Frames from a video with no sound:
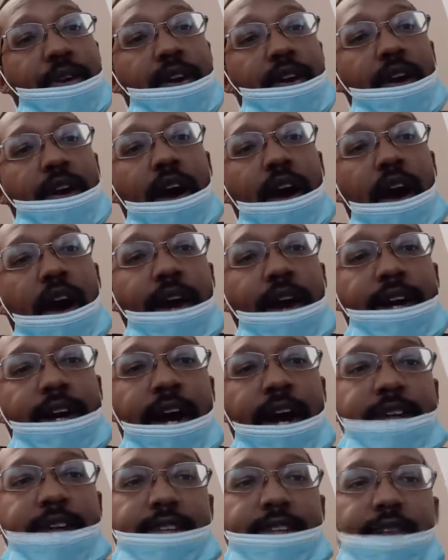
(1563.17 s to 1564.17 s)
all right,
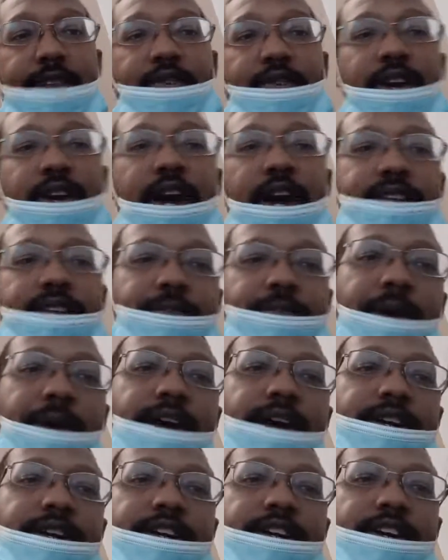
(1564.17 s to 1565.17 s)
guys, love you guys. I'm
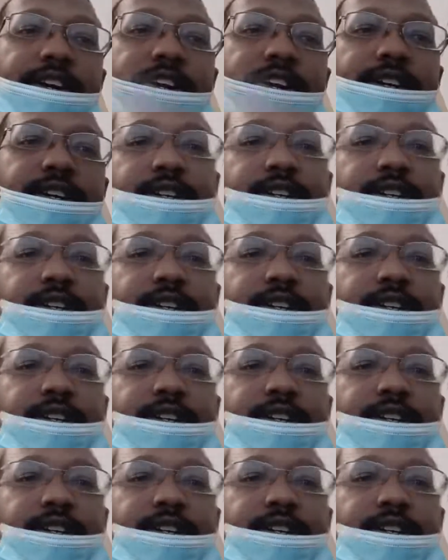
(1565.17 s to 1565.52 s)
out of here.